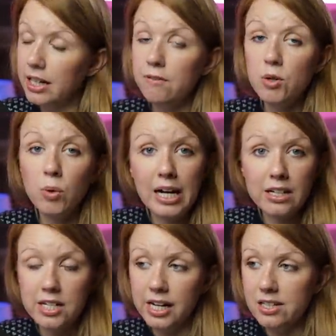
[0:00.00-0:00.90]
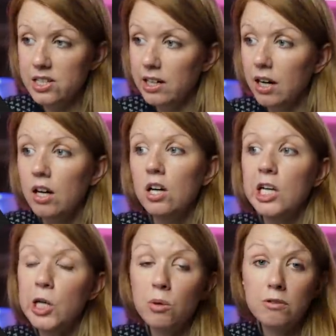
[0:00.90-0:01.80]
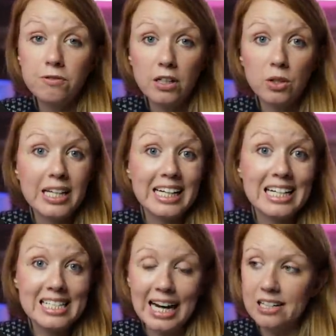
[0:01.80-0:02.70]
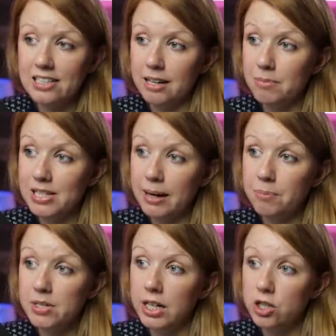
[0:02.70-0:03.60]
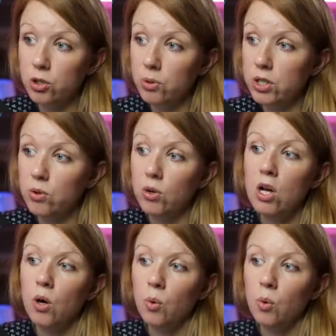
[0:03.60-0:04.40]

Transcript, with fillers: And if you want to add text here, you would follow the exact same steps that I showed you